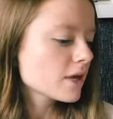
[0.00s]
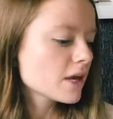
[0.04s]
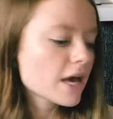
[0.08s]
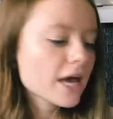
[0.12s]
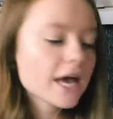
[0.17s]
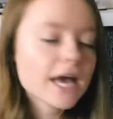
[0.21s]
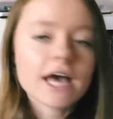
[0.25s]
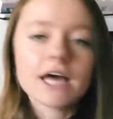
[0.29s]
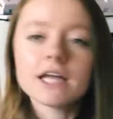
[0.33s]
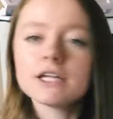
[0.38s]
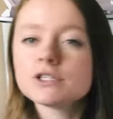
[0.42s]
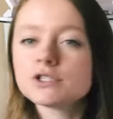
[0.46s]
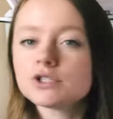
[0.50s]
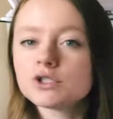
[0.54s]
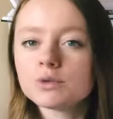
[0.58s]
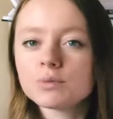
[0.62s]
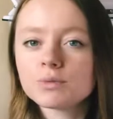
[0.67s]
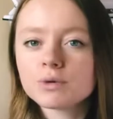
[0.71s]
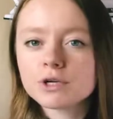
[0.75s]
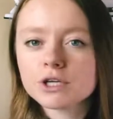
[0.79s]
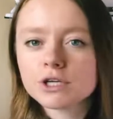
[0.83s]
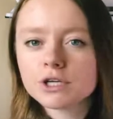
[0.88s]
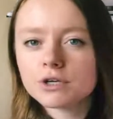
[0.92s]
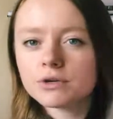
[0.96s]
And
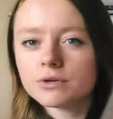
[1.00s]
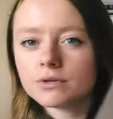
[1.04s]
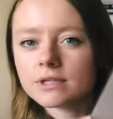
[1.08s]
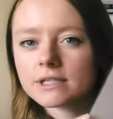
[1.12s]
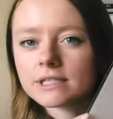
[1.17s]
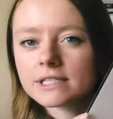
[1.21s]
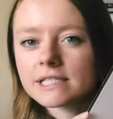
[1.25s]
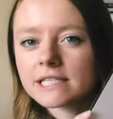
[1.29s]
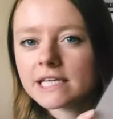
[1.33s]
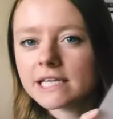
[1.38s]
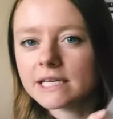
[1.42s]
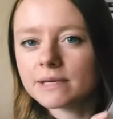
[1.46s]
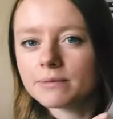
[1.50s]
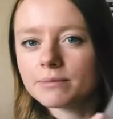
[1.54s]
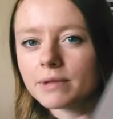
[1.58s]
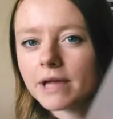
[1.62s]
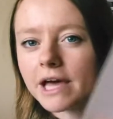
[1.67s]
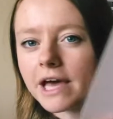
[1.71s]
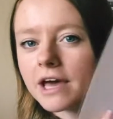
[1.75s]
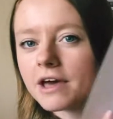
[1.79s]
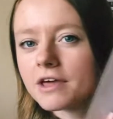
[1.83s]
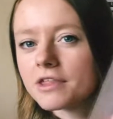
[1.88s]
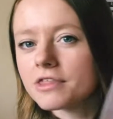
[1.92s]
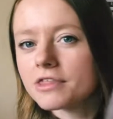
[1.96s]
super cute, the same
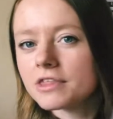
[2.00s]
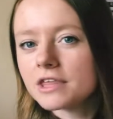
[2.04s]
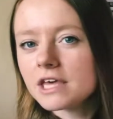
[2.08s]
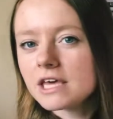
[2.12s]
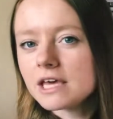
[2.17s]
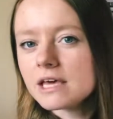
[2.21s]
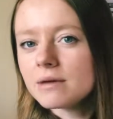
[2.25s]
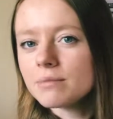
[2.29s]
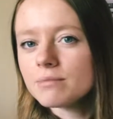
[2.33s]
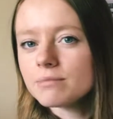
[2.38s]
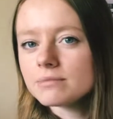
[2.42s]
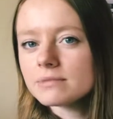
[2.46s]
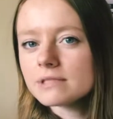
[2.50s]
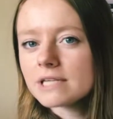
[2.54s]
like theme,